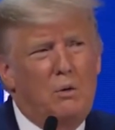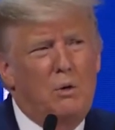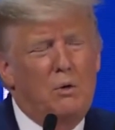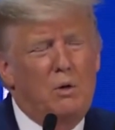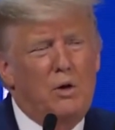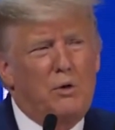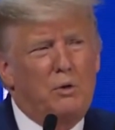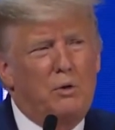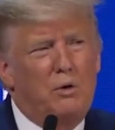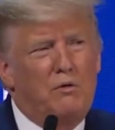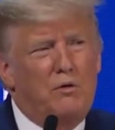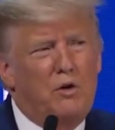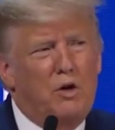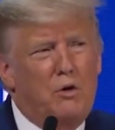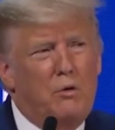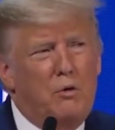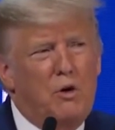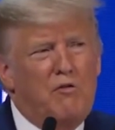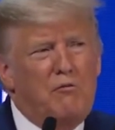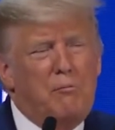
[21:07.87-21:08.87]
We went through a
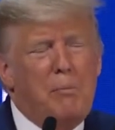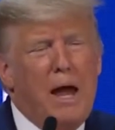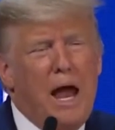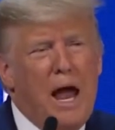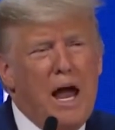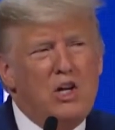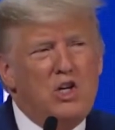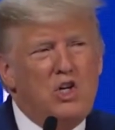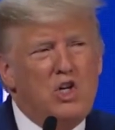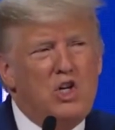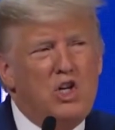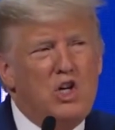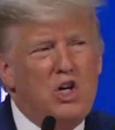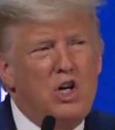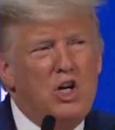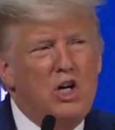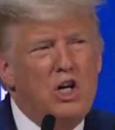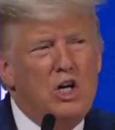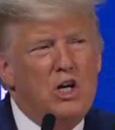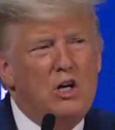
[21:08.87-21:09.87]
very rough
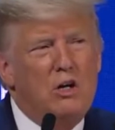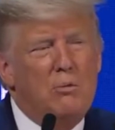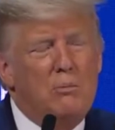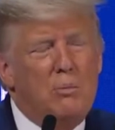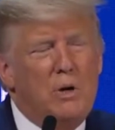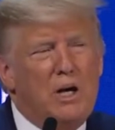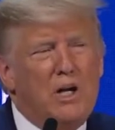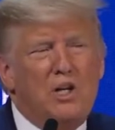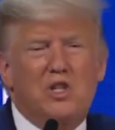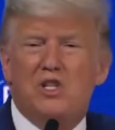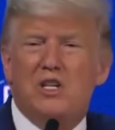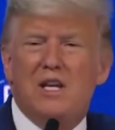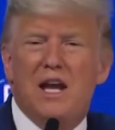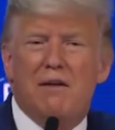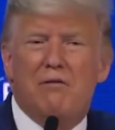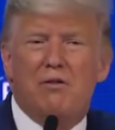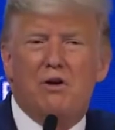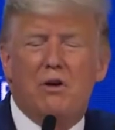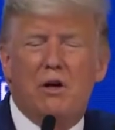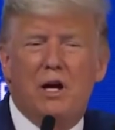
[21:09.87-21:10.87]
patch, but it's
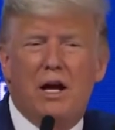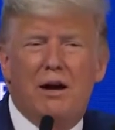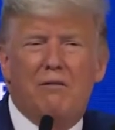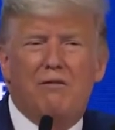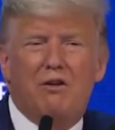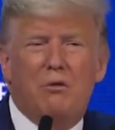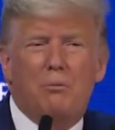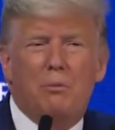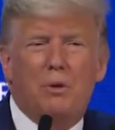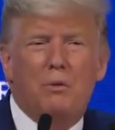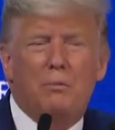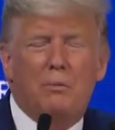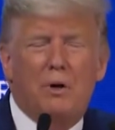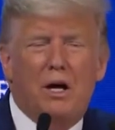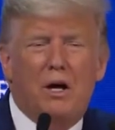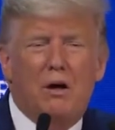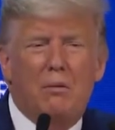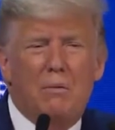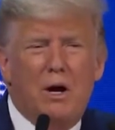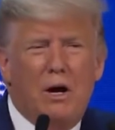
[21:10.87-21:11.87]
never, ever been
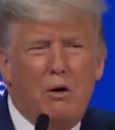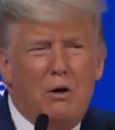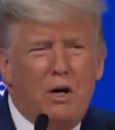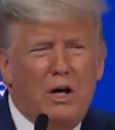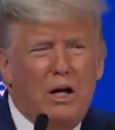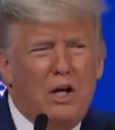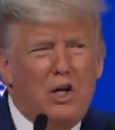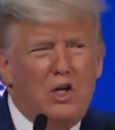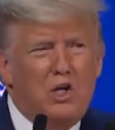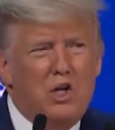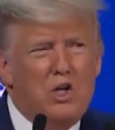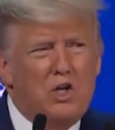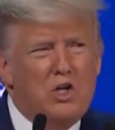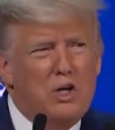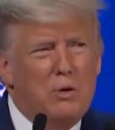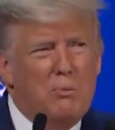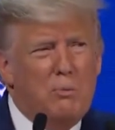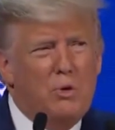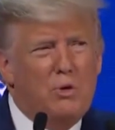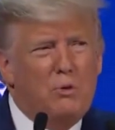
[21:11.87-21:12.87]
better. My
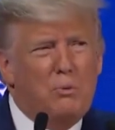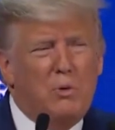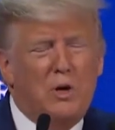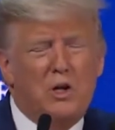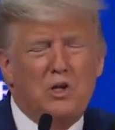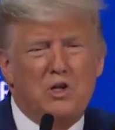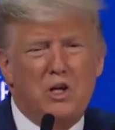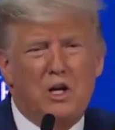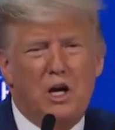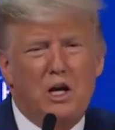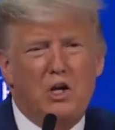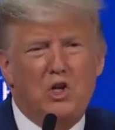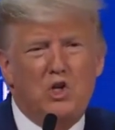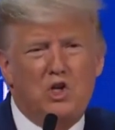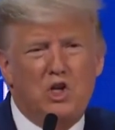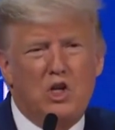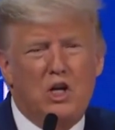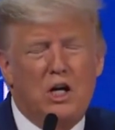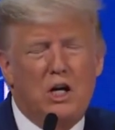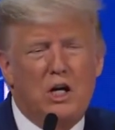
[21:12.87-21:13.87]
relationship with
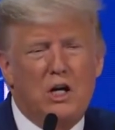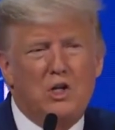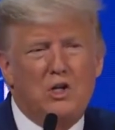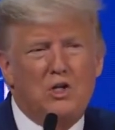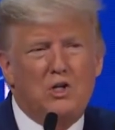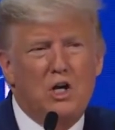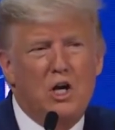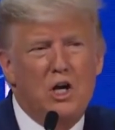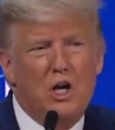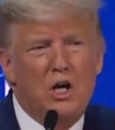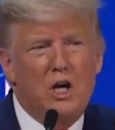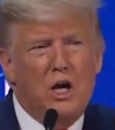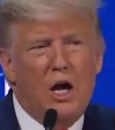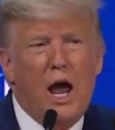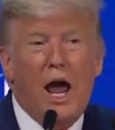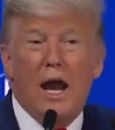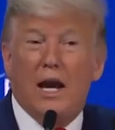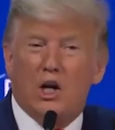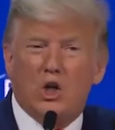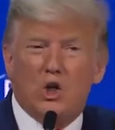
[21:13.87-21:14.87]
President Xi is
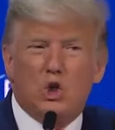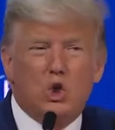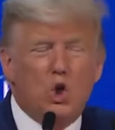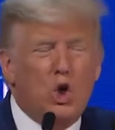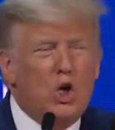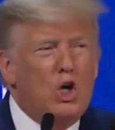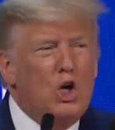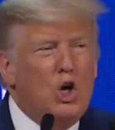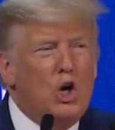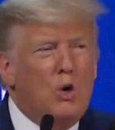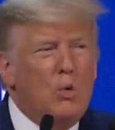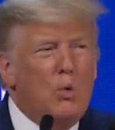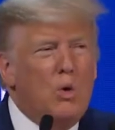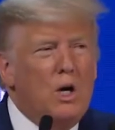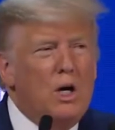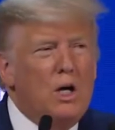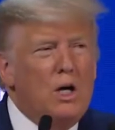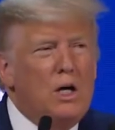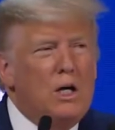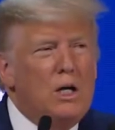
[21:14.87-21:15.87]
an extraordinary
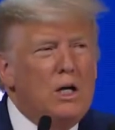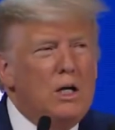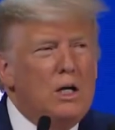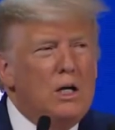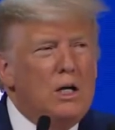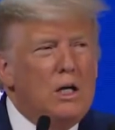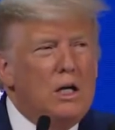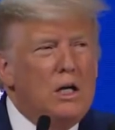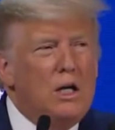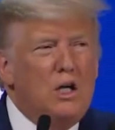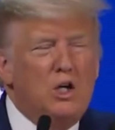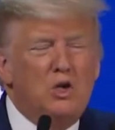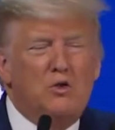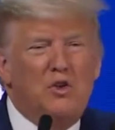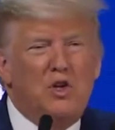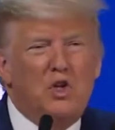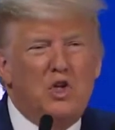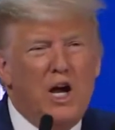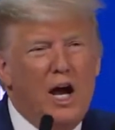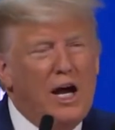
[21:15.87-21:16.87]
one.
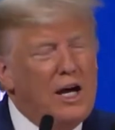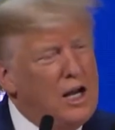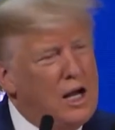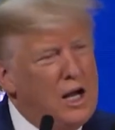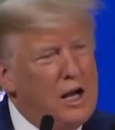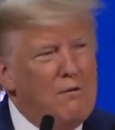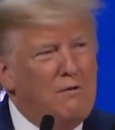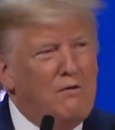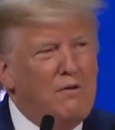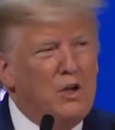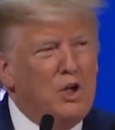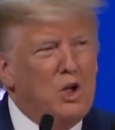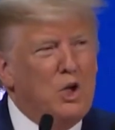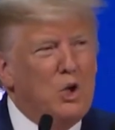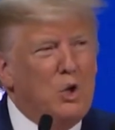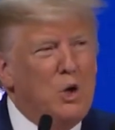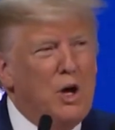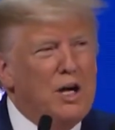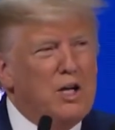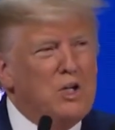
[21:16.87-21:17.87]
He's for China, I'm for
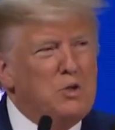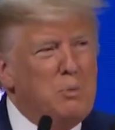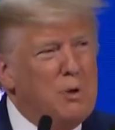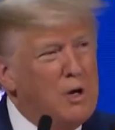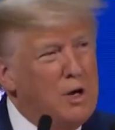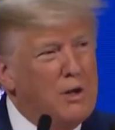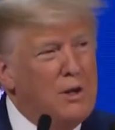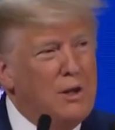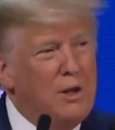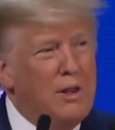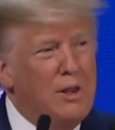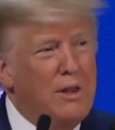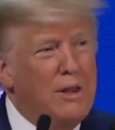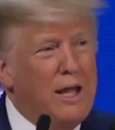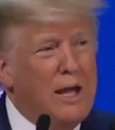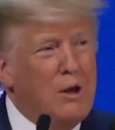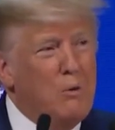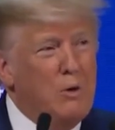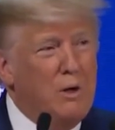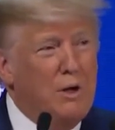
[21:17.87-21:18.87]
the U.S., but other
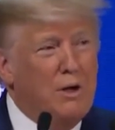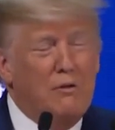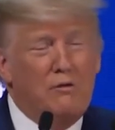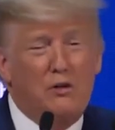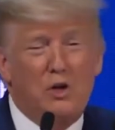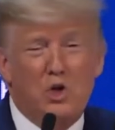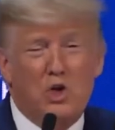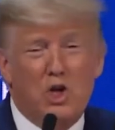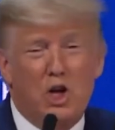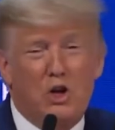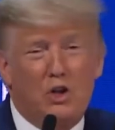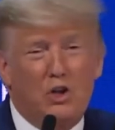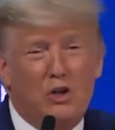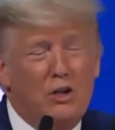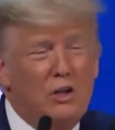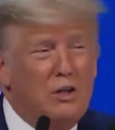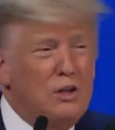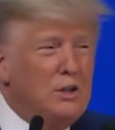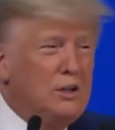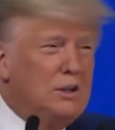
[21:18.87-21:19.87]
than that, we love each
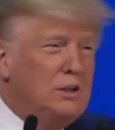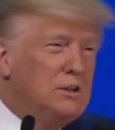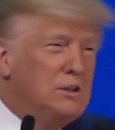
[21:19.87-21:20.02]
other.